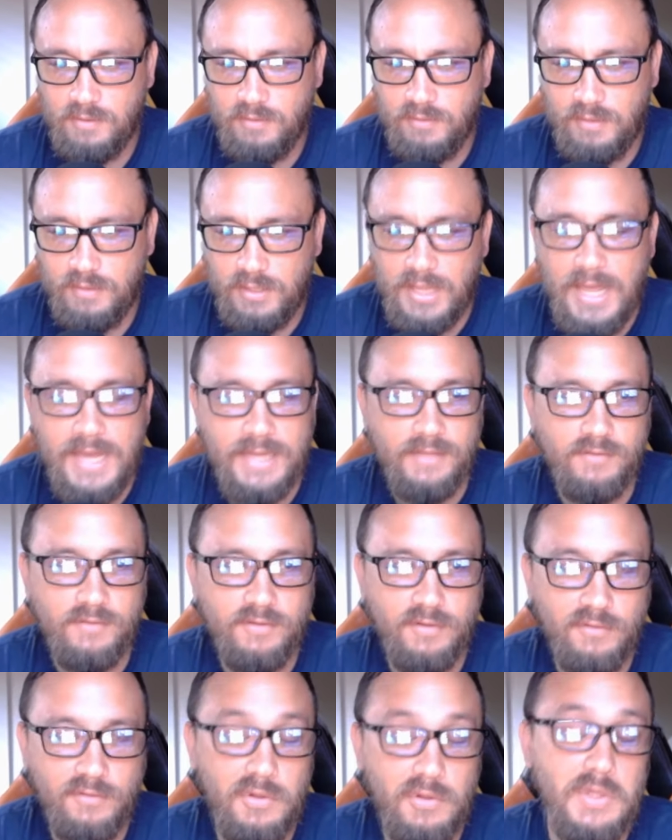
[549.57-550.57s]
the lines,
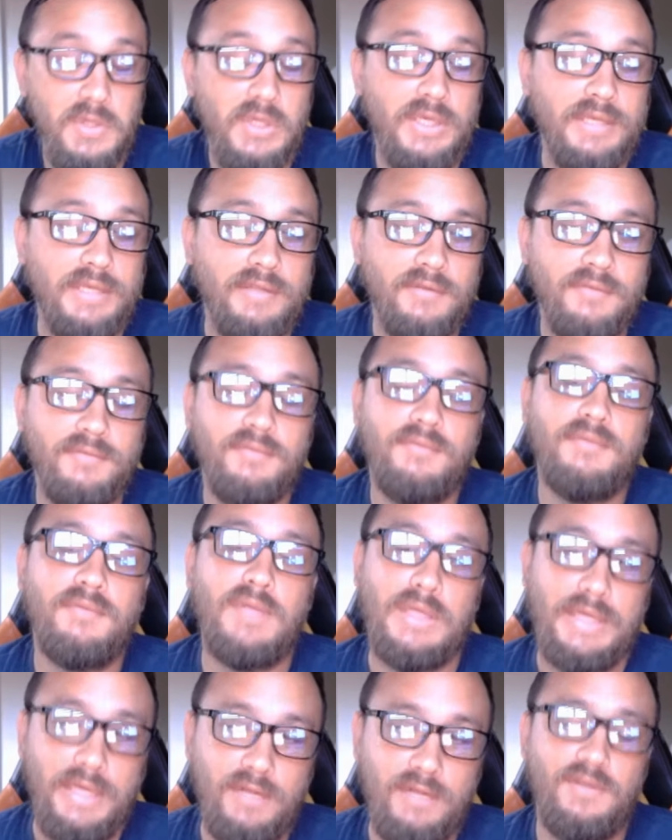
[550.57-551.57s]
and so you can
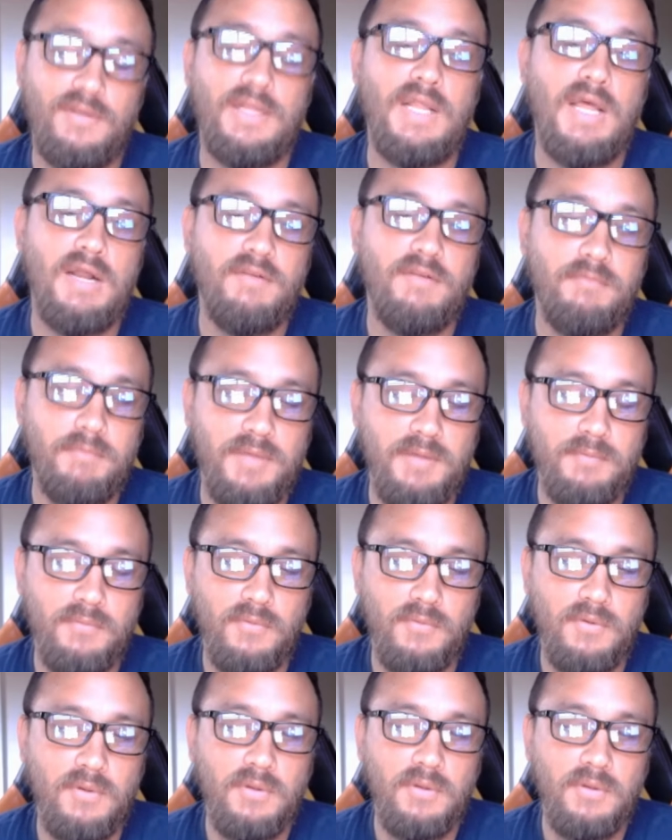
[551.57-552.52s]
catch a lot of people